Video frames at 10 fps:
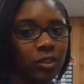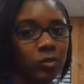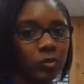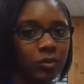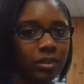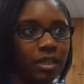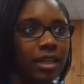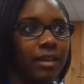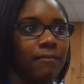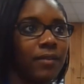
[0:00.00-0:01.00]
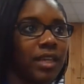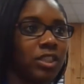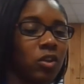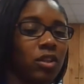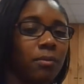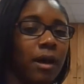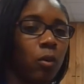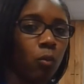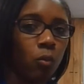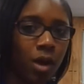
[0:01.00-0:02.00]
So it's only
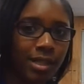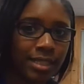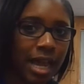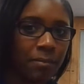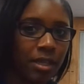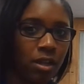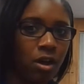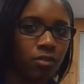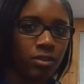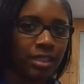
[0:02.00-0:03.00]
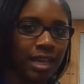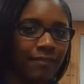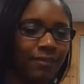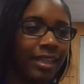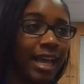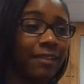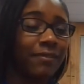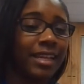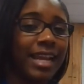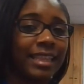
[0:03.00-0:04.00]
about one time in the author's life
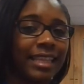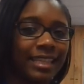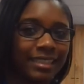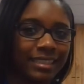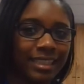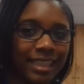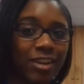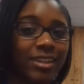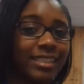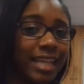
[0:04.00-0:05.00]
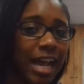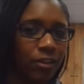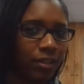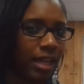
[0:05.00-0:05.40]
and not their entire